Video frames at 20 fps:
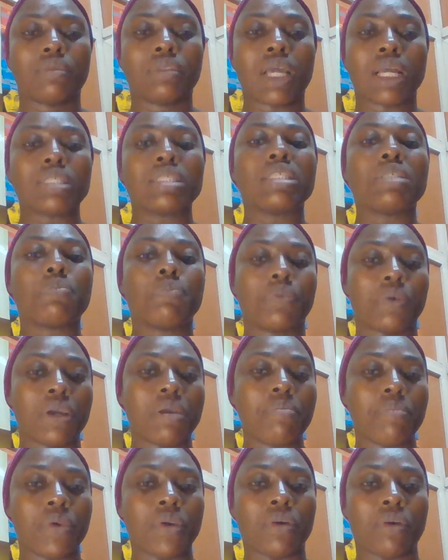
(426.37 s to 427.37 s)
That is
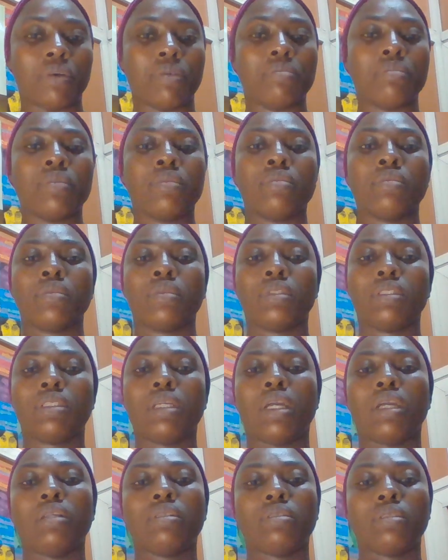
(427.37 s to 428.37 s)
premium.
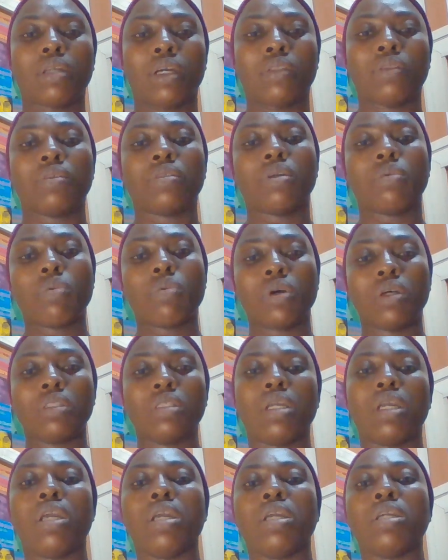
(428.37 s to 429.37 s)
Then another
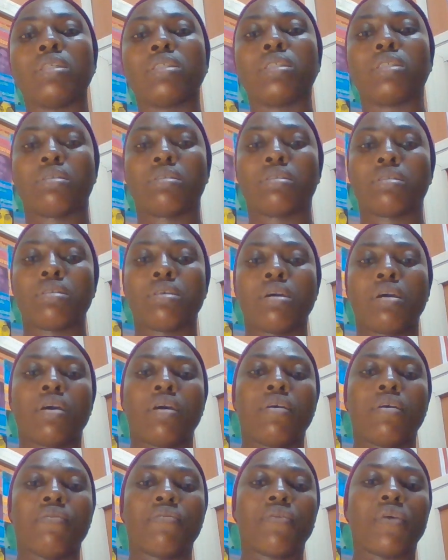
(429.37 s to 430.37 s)
one is
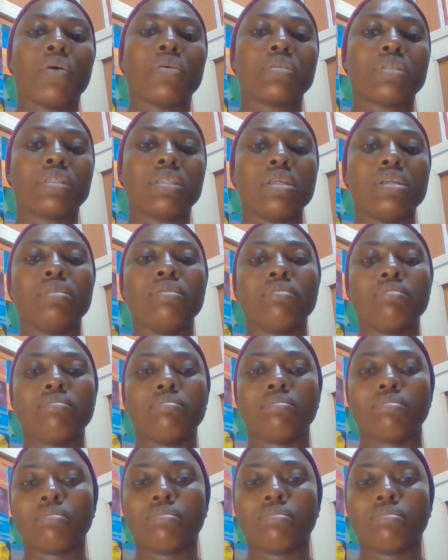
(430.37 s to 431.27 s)
14